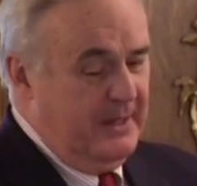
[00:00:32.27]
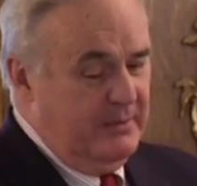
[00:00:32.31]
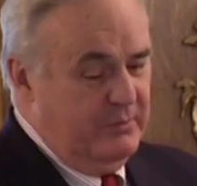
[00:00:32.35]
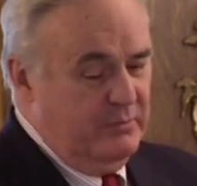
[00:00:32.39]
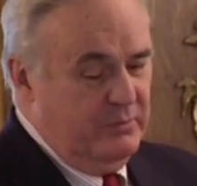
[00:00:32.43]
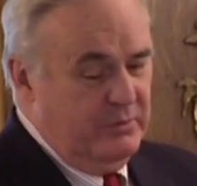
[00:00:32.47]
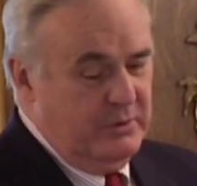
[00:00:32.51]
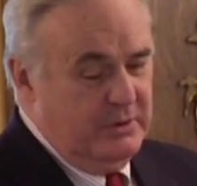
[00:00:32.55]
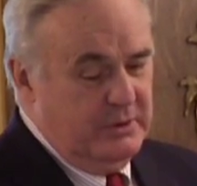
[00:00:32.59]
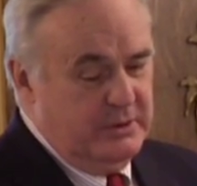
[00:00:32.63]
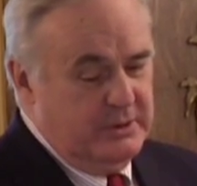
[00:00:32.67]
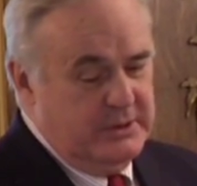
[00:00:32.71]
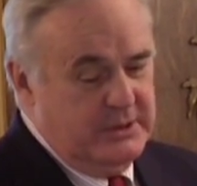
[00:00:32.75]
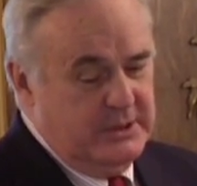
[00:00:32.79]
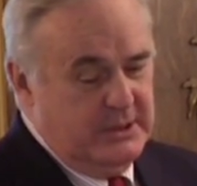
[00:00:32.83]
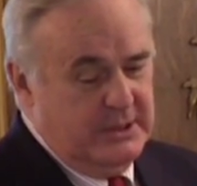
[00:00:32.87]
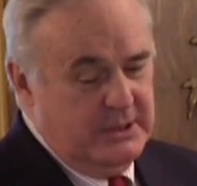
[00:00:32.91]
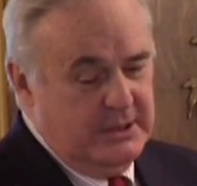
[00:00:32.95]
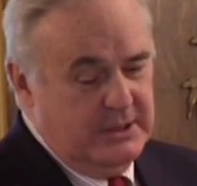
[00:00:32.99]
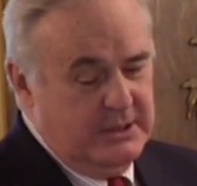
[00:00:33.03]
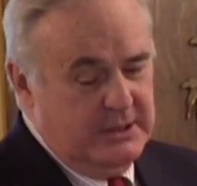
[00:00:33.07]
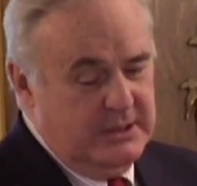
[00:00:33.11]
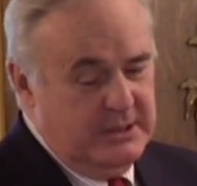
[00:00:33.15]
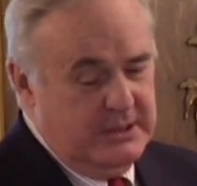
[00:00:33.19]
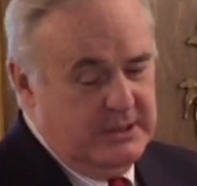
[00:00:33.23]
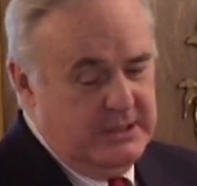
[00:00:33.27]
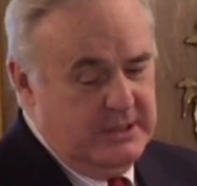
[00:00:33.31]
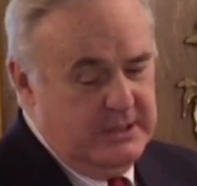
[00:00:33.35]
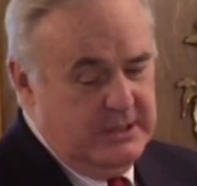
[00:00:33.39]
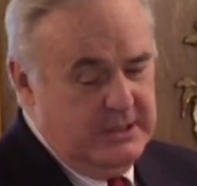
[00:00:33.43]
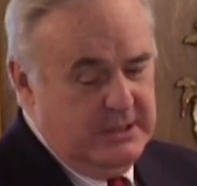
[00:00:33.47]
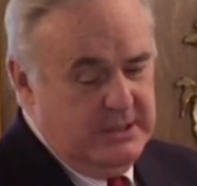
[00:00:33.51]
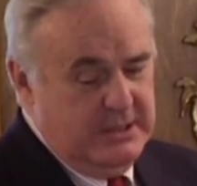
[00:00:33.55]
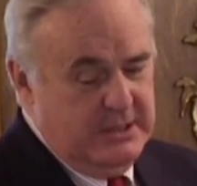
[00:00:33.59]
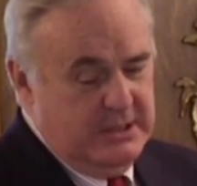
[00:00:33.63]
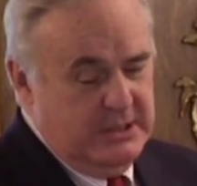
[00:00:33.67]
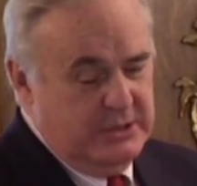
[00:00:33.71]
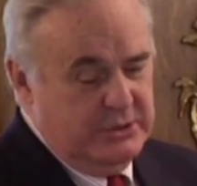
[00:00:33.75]
would
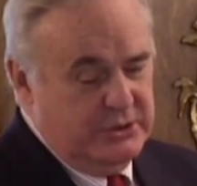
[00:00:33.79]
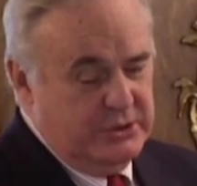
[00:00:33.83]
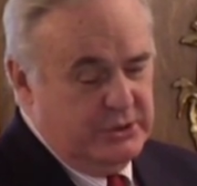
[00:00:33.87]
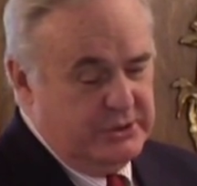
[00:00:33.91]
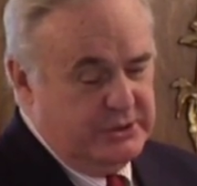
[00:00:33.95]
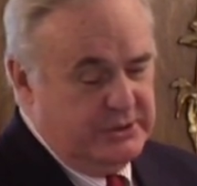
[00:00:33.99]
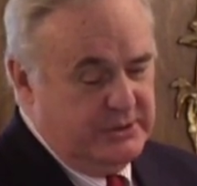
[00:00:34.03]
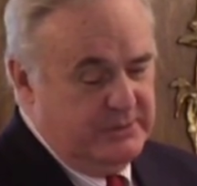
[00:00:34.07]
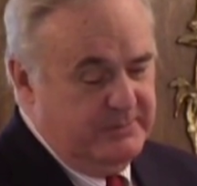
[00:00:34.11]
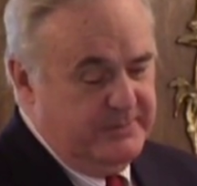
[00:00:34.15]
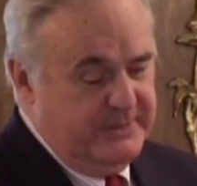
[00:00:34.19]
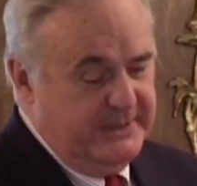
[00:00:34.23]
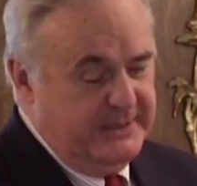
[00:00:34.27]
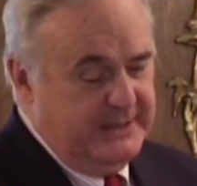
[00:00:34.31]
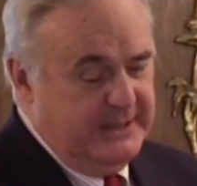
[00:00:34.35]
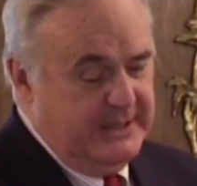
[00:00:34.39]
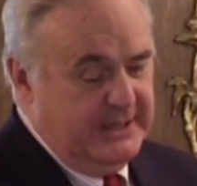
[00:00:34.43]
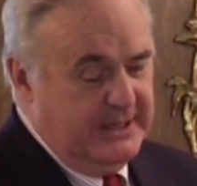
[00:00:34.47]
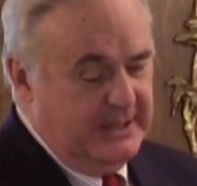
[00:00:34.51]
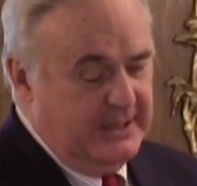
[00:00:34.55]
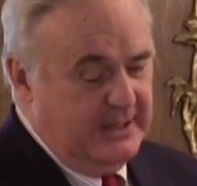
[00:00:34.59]
just to begin,